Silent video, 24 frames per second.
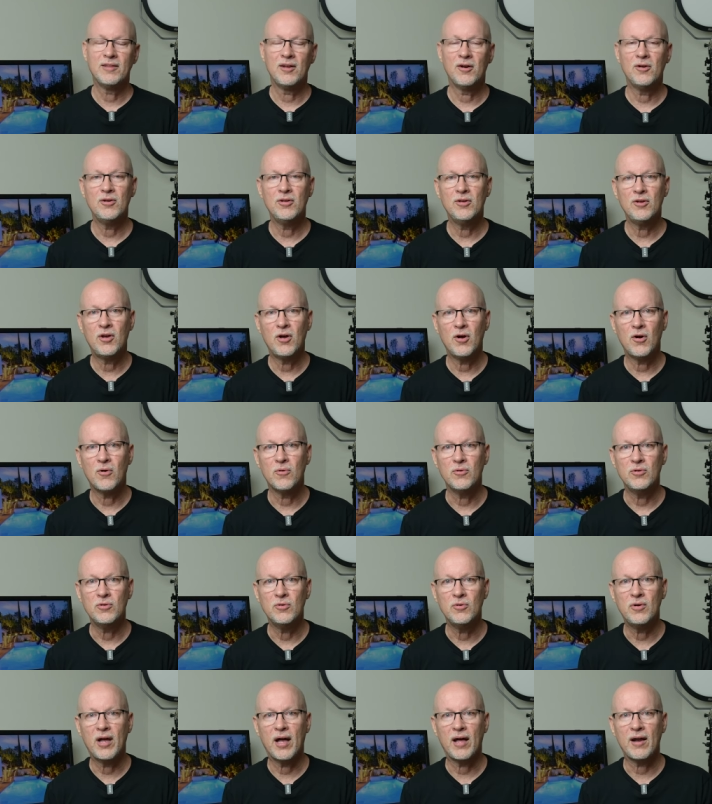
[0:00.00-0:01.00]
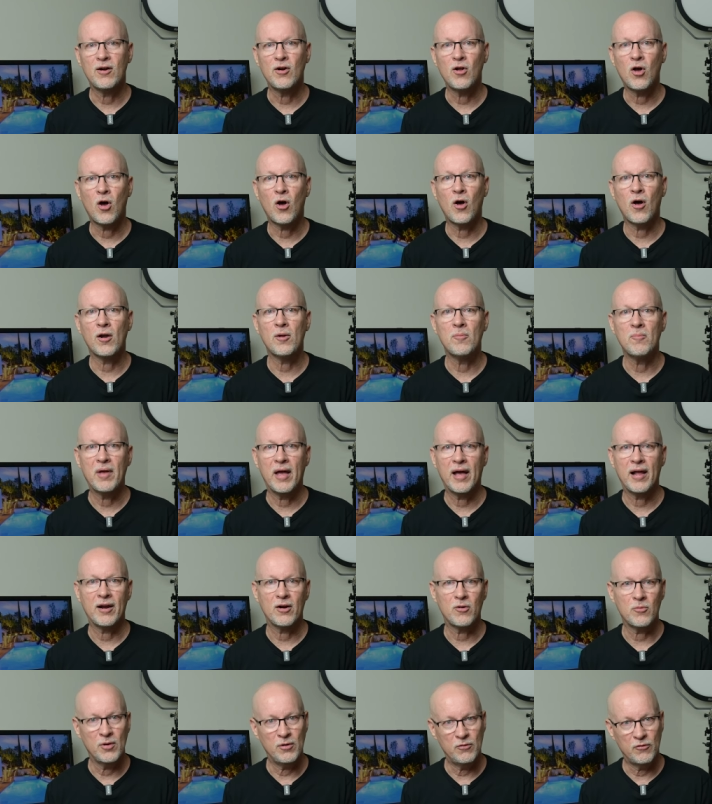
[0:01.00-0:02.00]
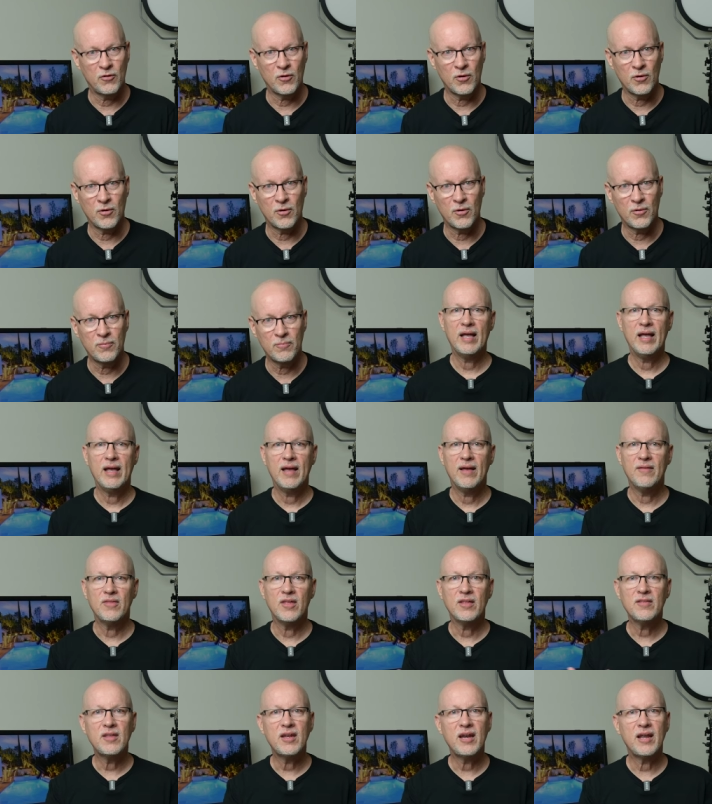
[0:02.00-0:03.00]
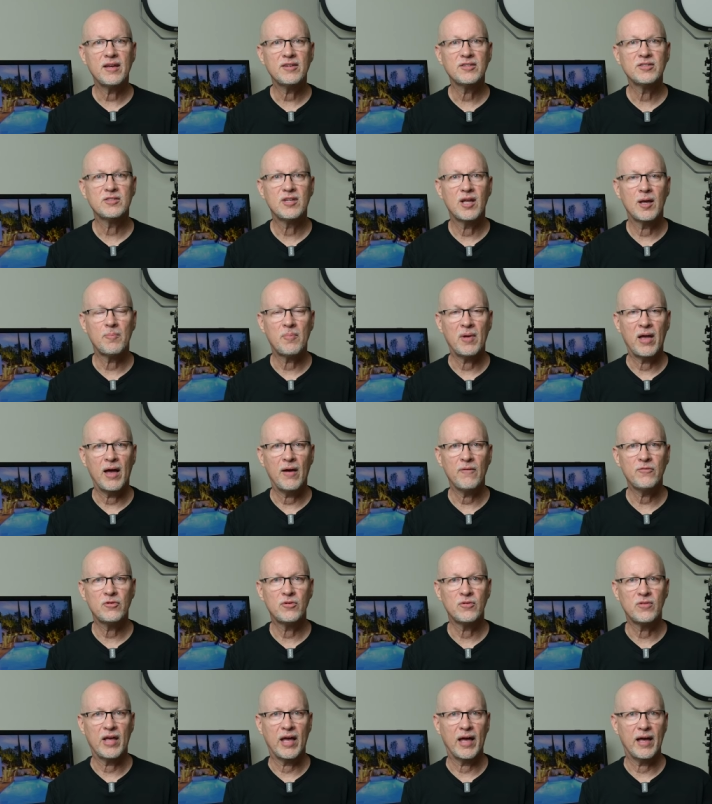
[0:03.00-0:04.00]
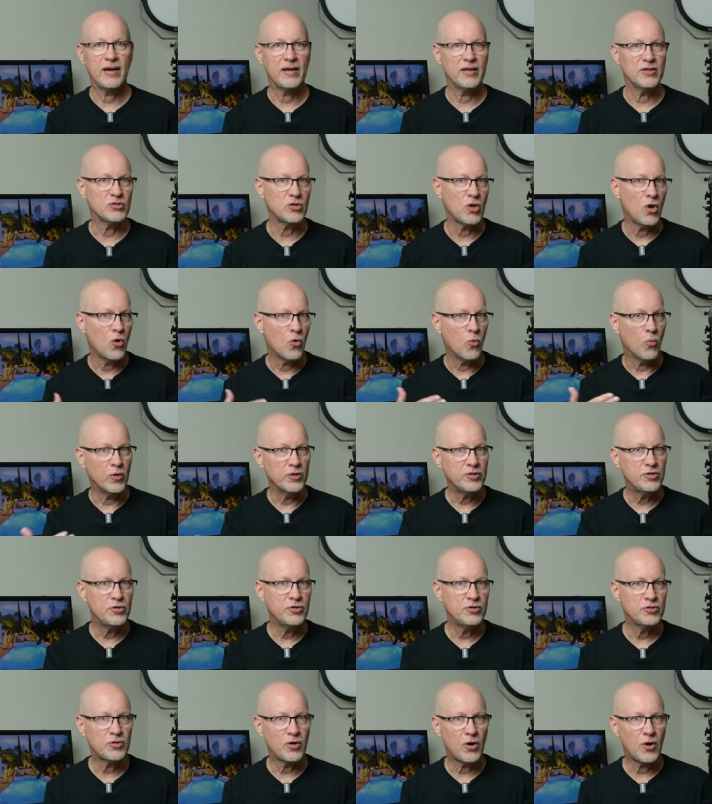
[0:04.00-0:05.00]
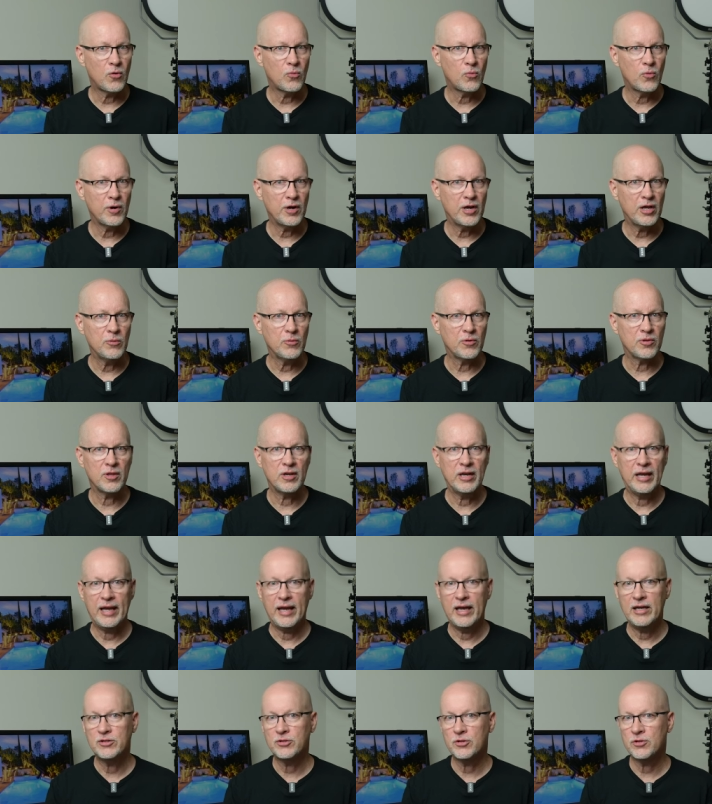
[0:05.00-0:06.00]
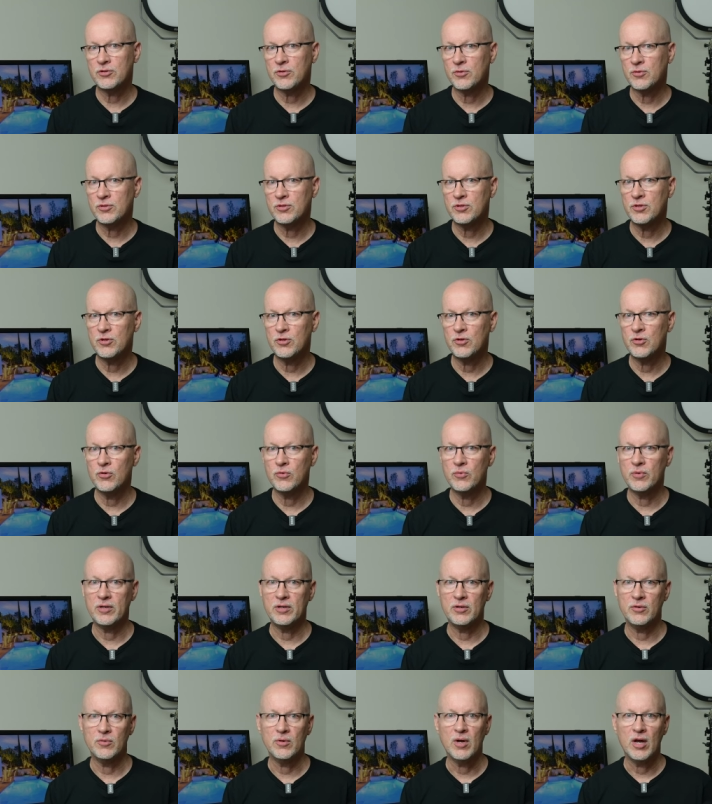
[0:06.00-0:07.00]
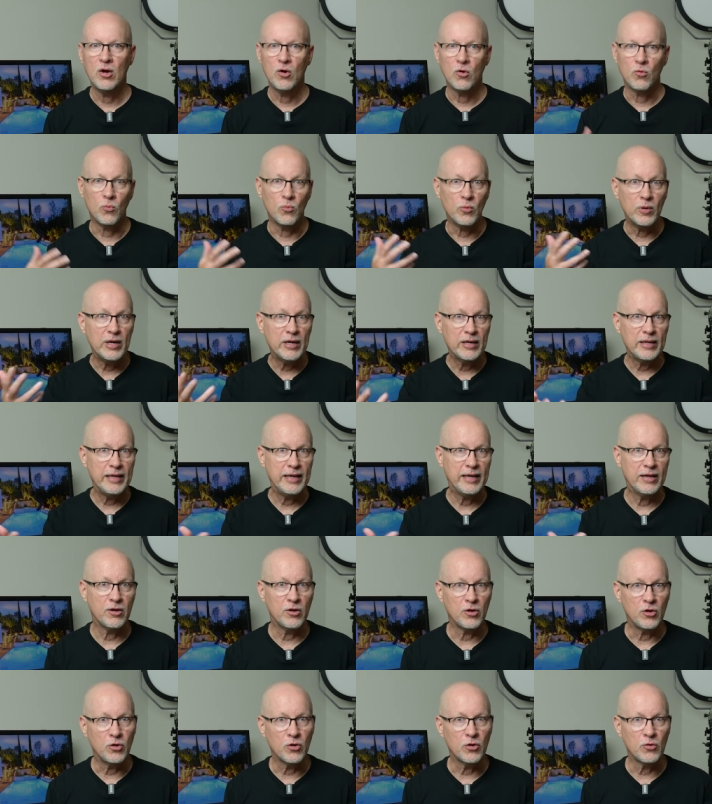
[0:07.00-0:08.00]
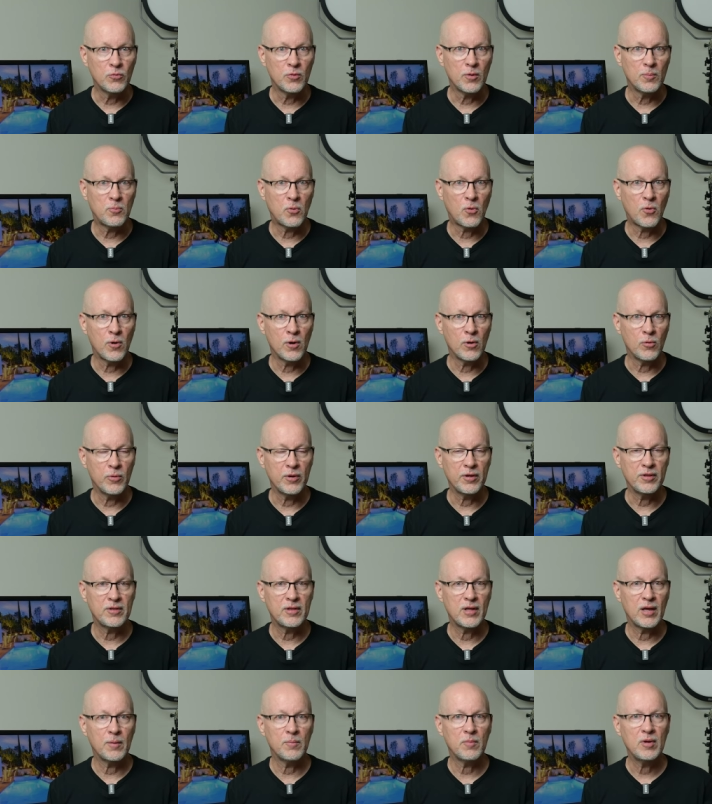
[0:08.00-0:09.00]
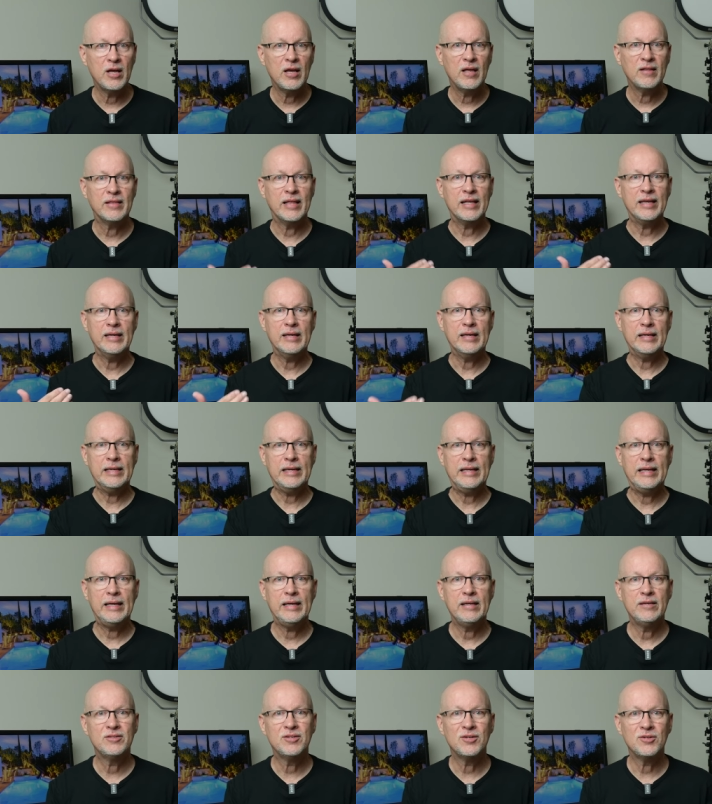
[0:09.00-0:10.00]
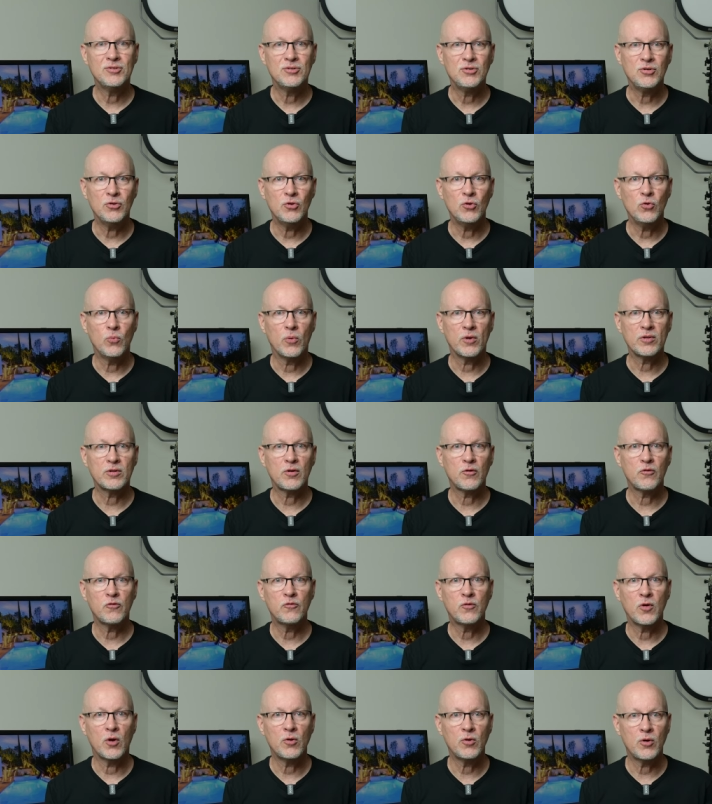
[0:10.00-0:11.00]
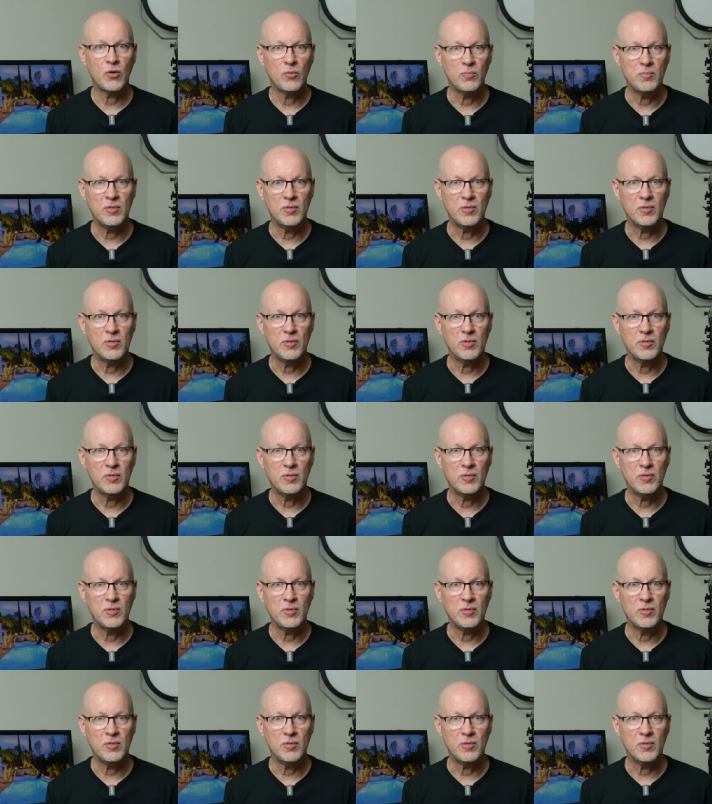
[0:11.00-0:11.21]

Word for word: there you go. You got an automatic referral. And then the next step after that is once you start working with an agent or two and you really get a good rapport with them, then you need to do what the photo